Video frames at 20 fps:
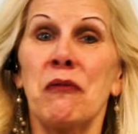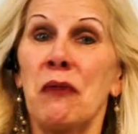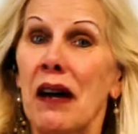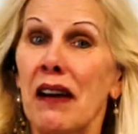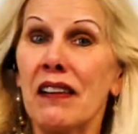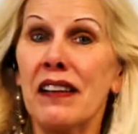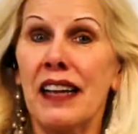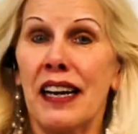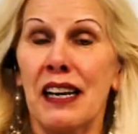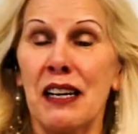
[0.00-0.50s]

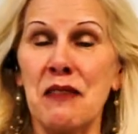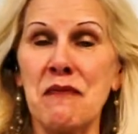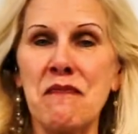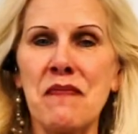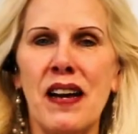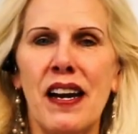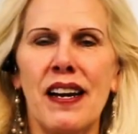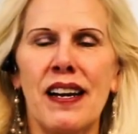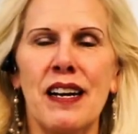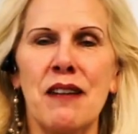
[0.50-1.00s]

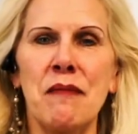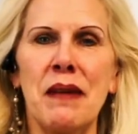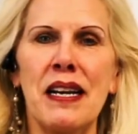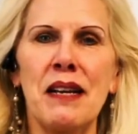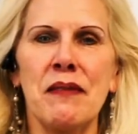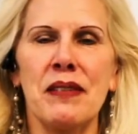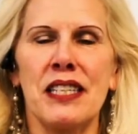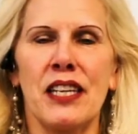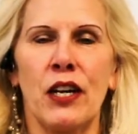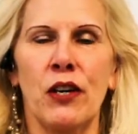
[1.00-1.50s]
Welcome. My
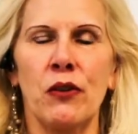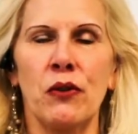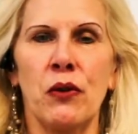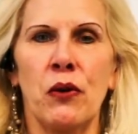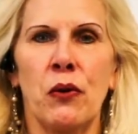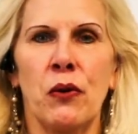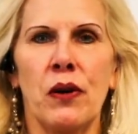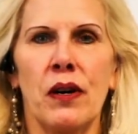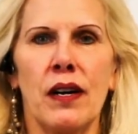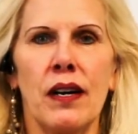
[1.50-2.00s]
name is Carol
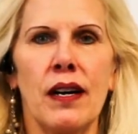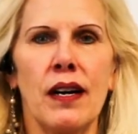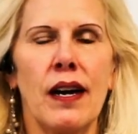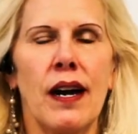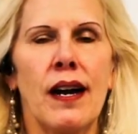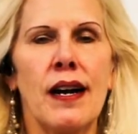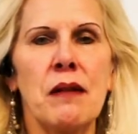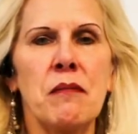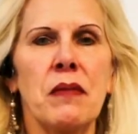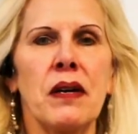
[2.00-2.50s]

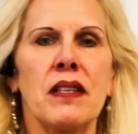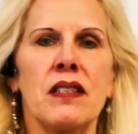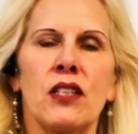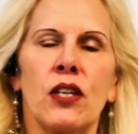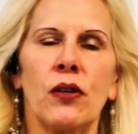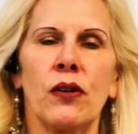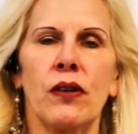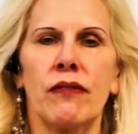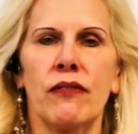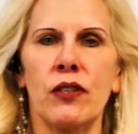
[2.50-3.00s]
Core. I'm with
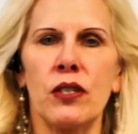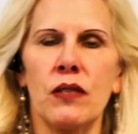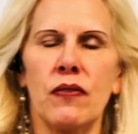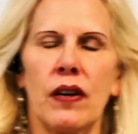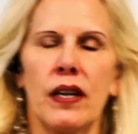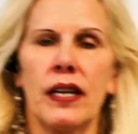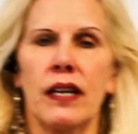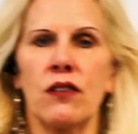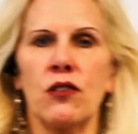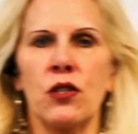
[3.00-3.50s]
Security First
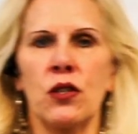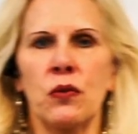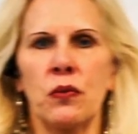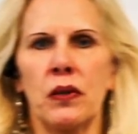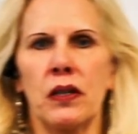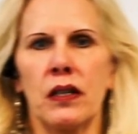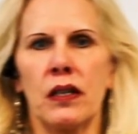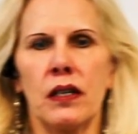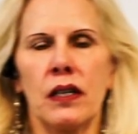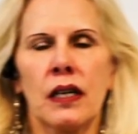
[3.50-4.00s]
Financial.
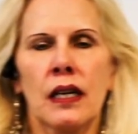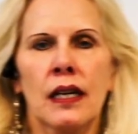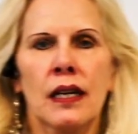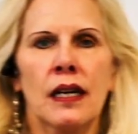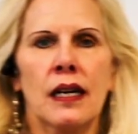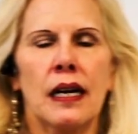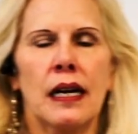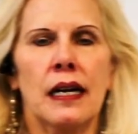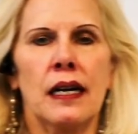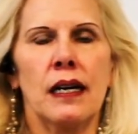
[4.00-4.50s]
We're
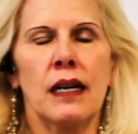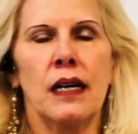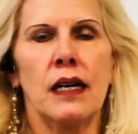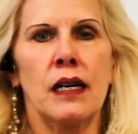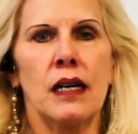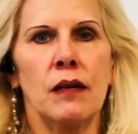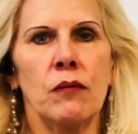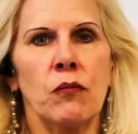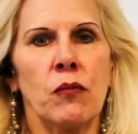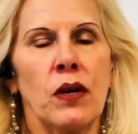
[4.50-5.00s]

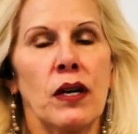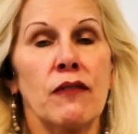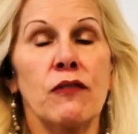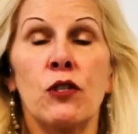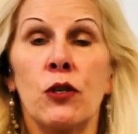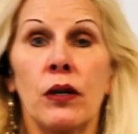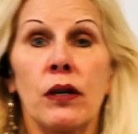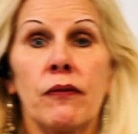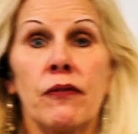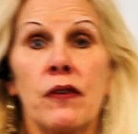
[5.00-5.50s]
one of
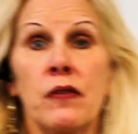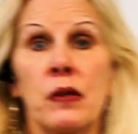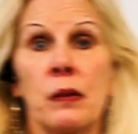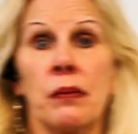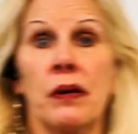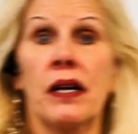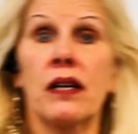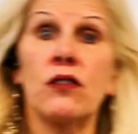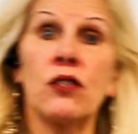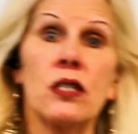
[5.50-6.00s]
250
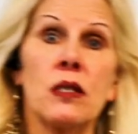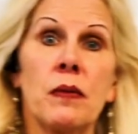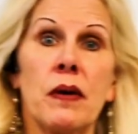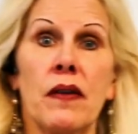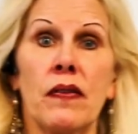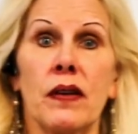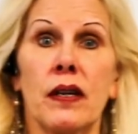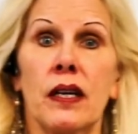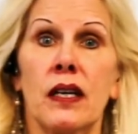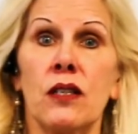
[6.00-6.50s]
branches
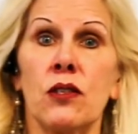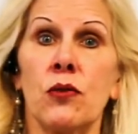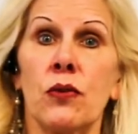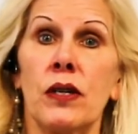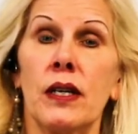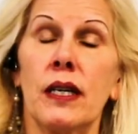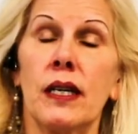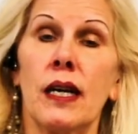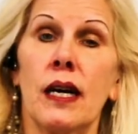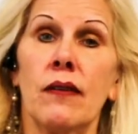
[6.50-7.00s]
around the
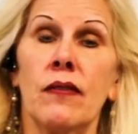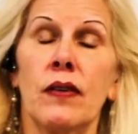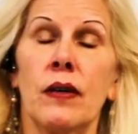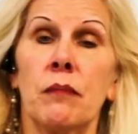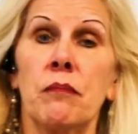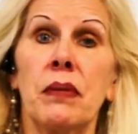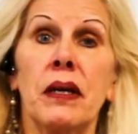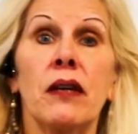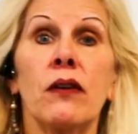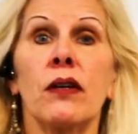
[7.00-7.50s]
country of a
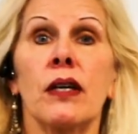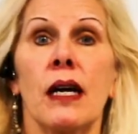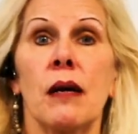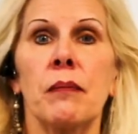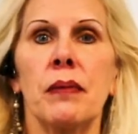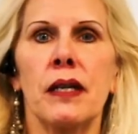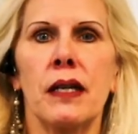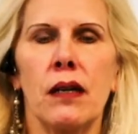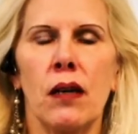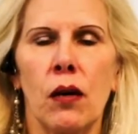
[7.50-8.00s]
bigger
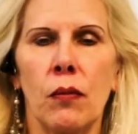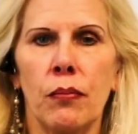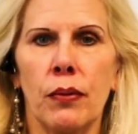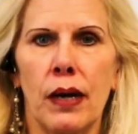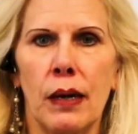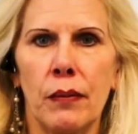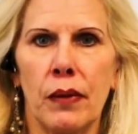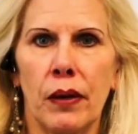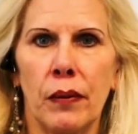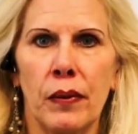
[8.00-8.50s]
company called
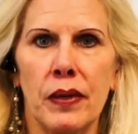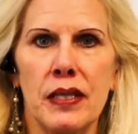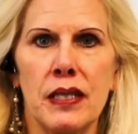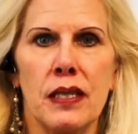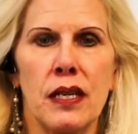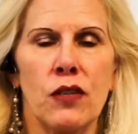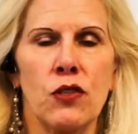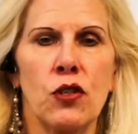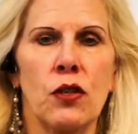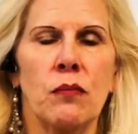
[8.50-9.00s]
Primary
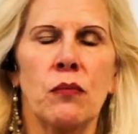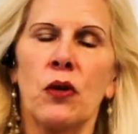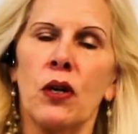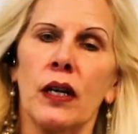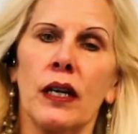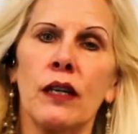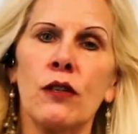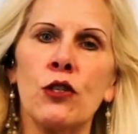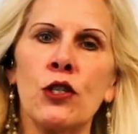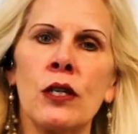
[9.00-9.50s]
Residential
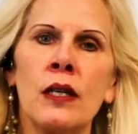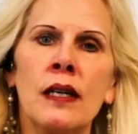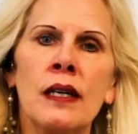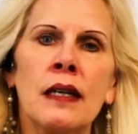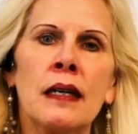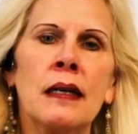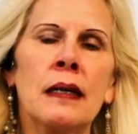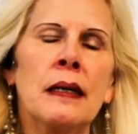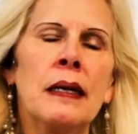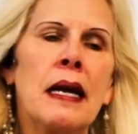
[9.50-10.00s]
Mortgage.
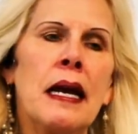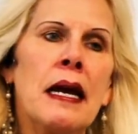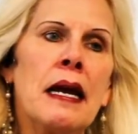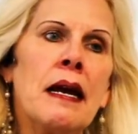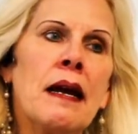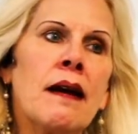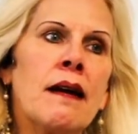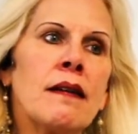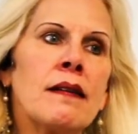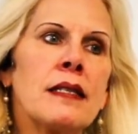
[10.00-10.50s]

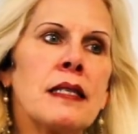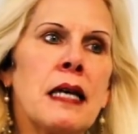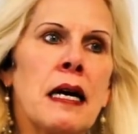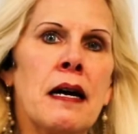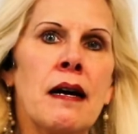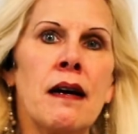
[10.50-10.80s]
And